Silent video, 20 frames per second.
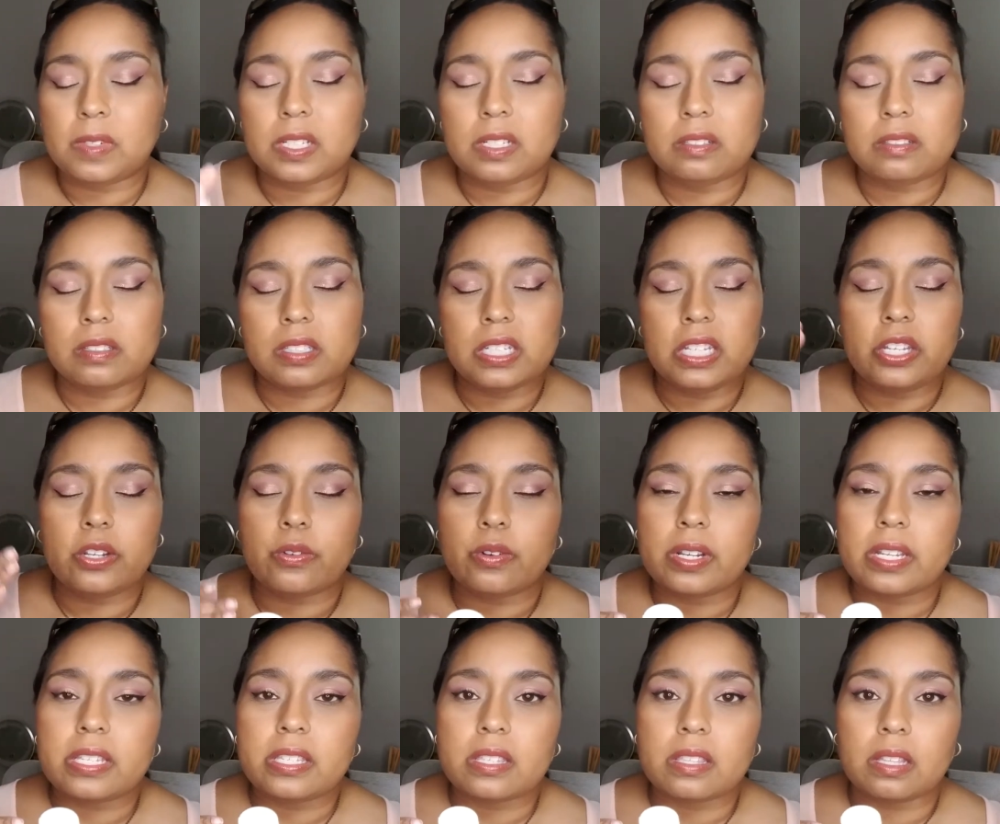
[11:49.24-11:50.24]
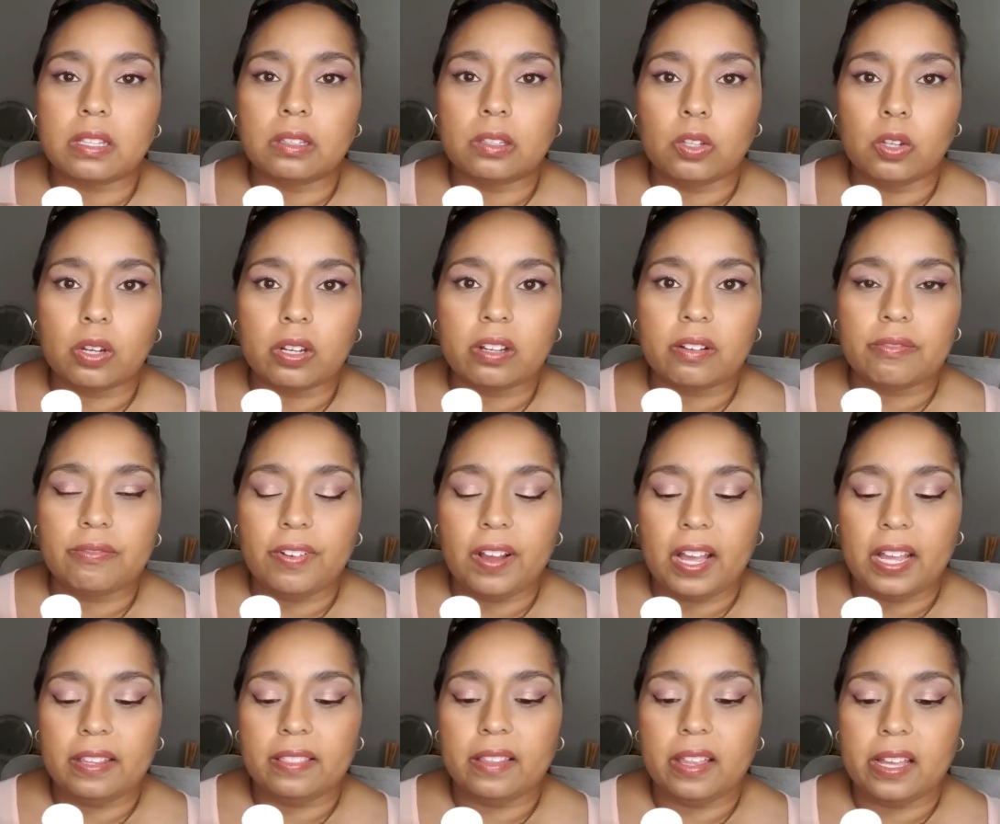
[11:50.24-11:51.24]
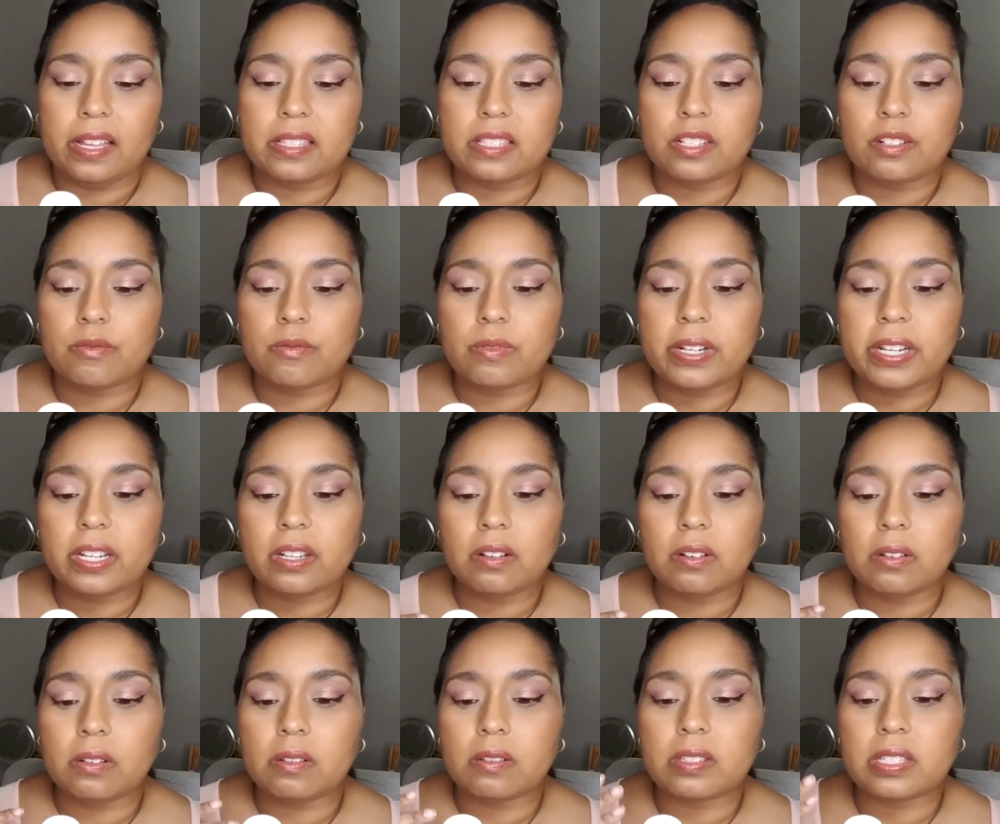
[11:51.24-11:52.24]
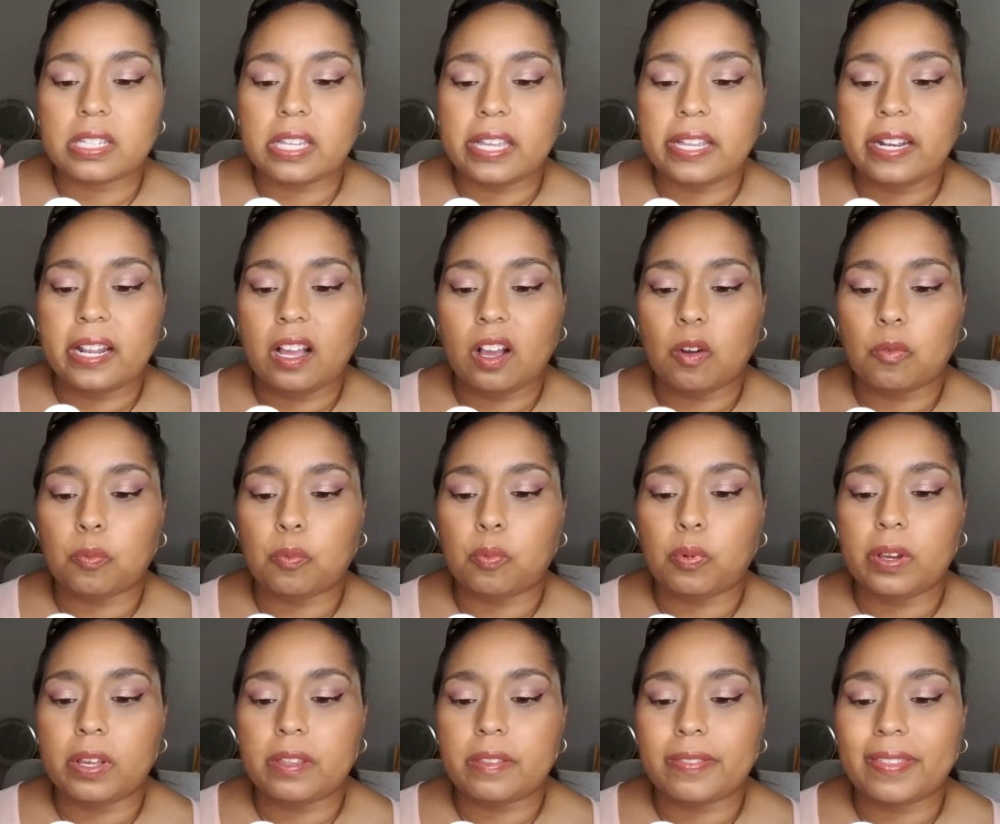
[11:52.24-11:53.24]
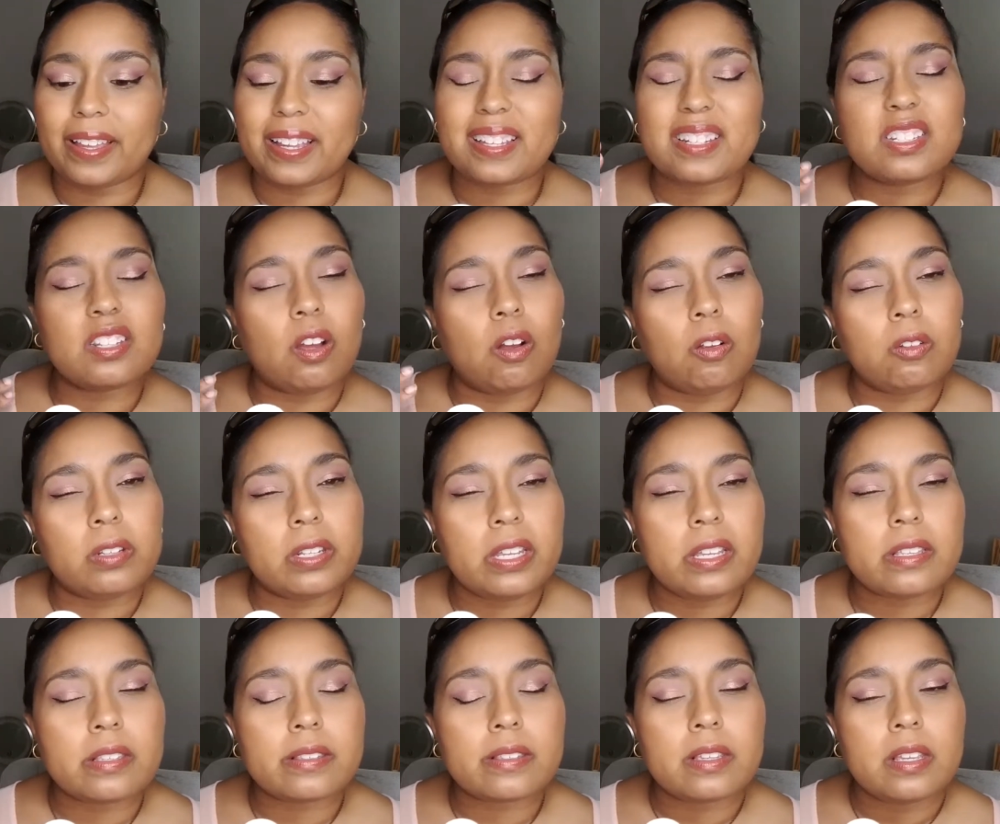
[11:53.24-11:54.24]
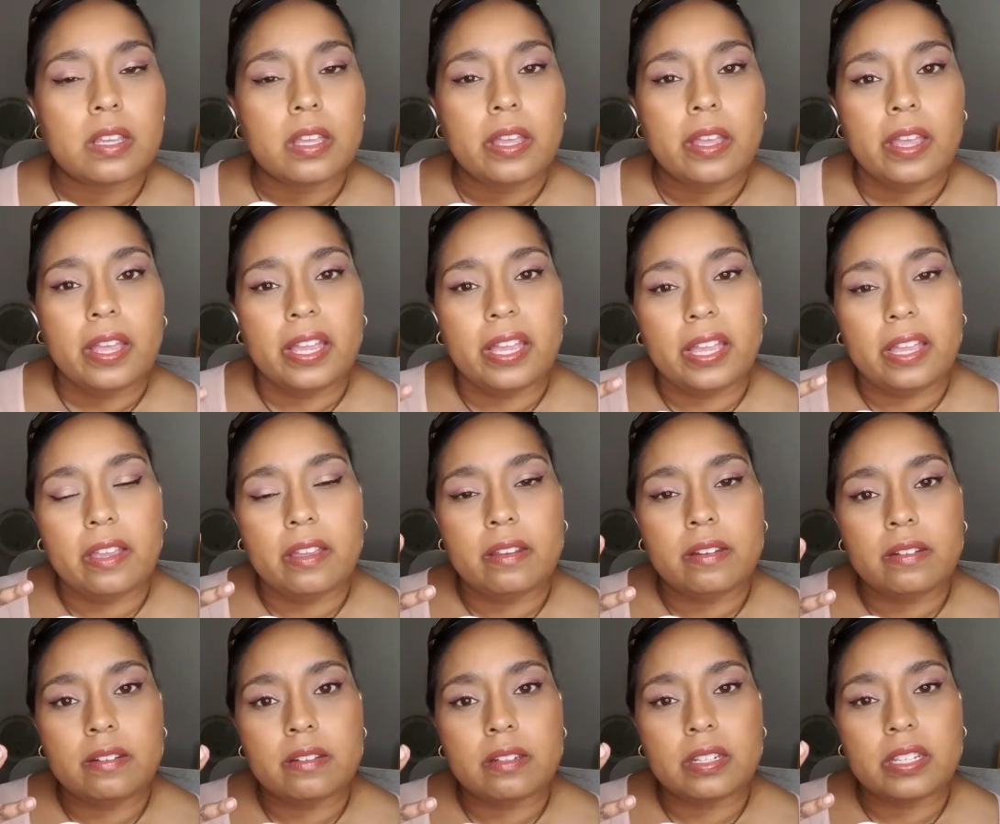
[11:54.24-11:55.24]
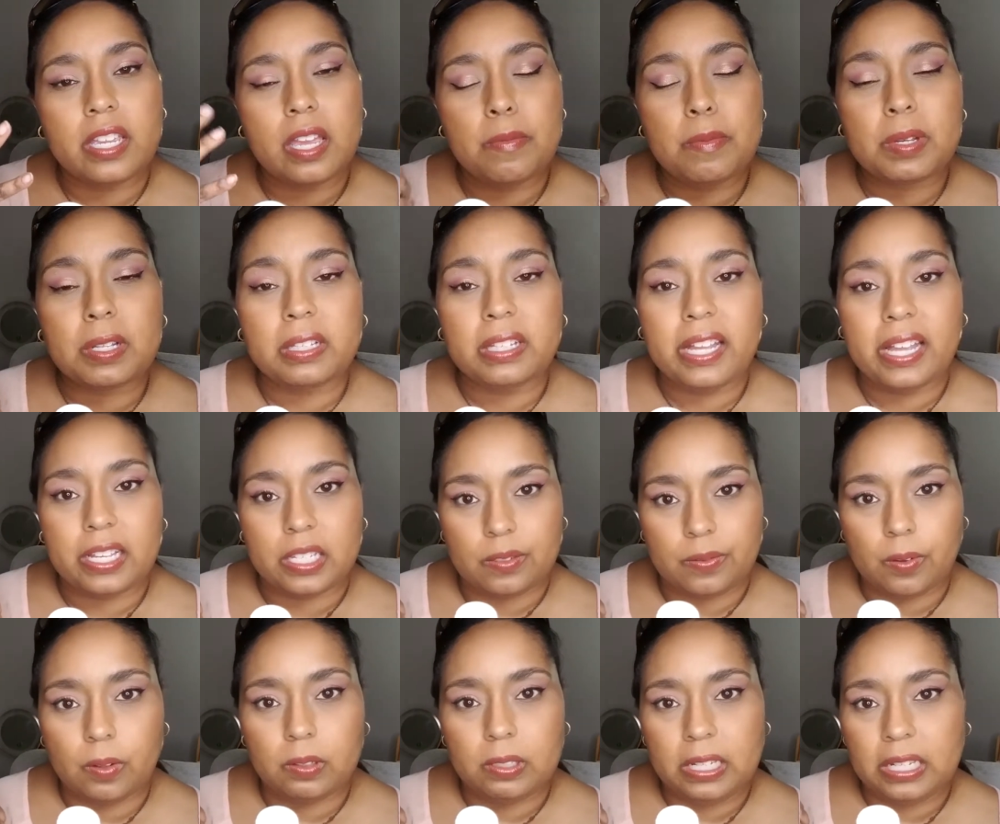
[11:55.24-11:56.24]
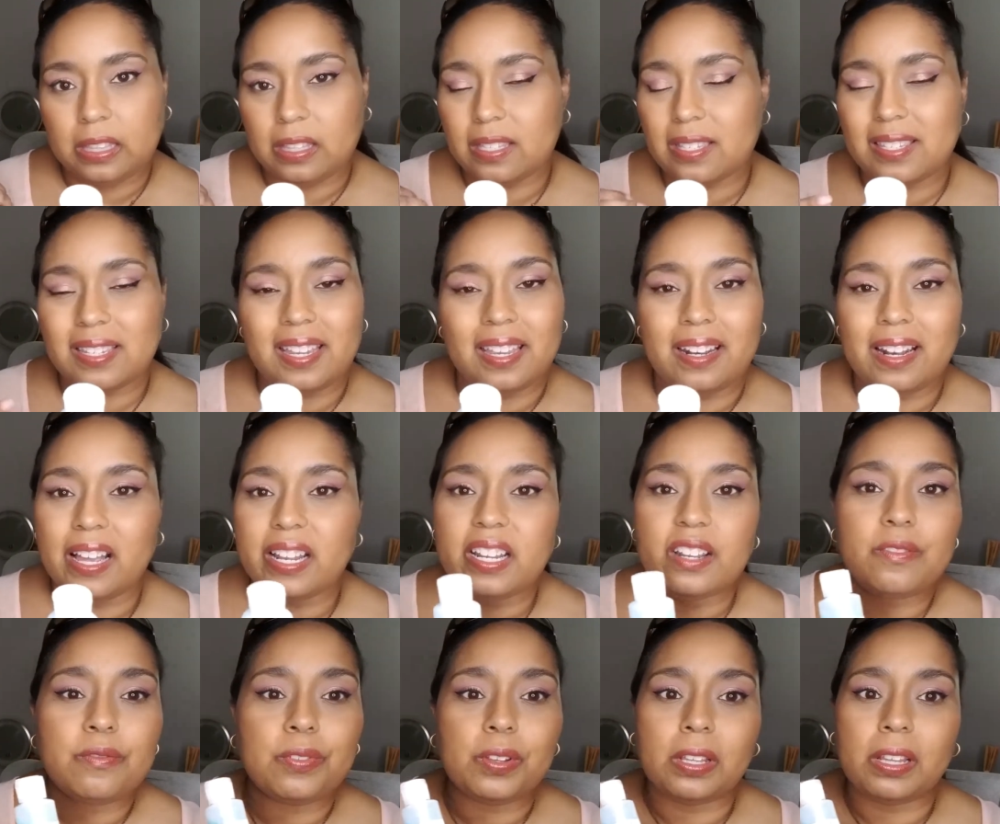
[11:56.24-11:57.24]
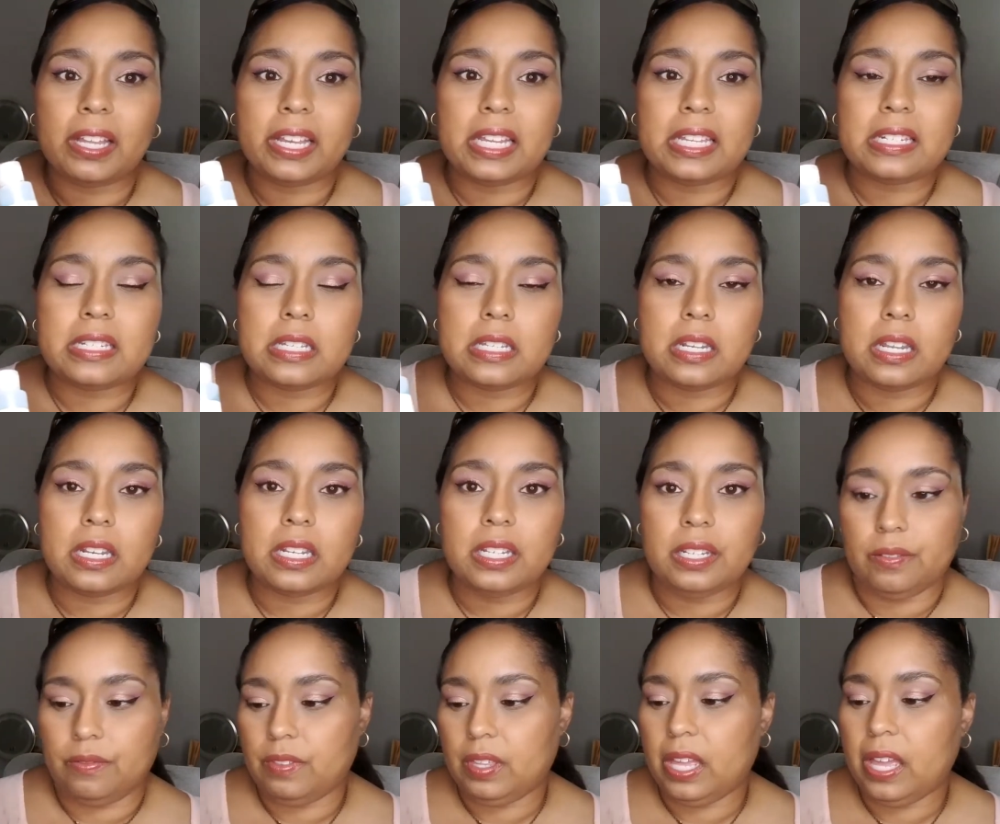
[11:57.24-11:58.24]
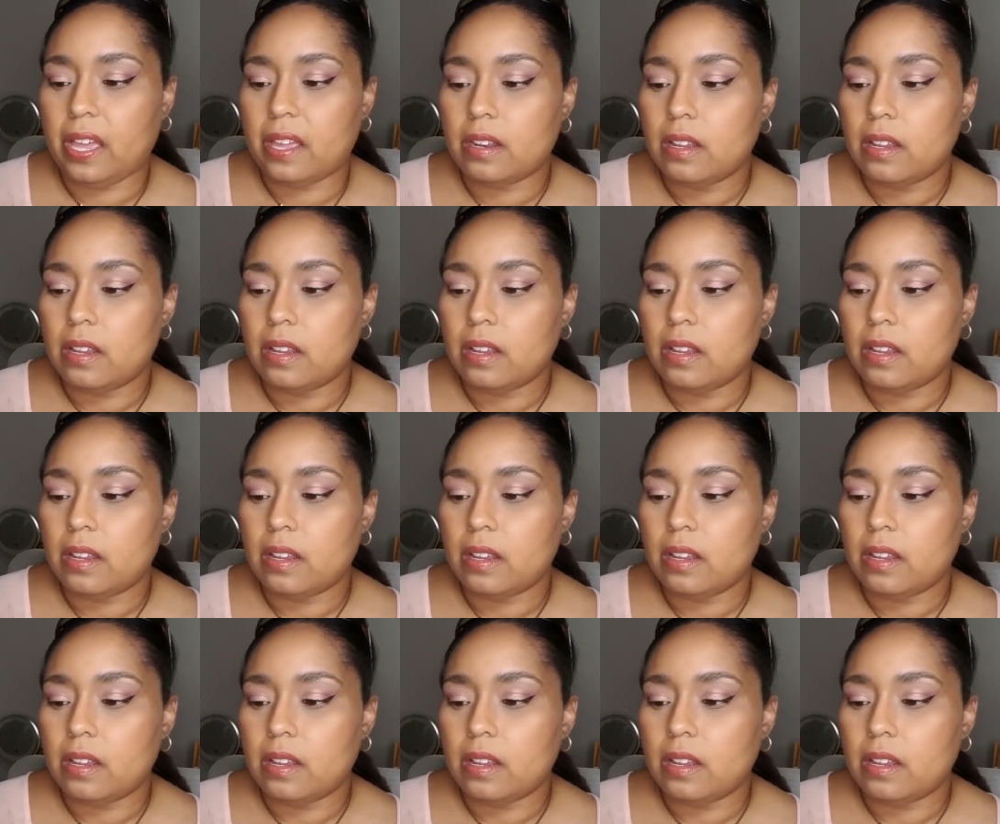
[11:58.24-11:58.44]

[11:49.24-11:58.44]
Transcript: decrease the look of fine lines and wrinkles and help with dullness and chemically exfoliate the skin. I didn't feel like it did any of that.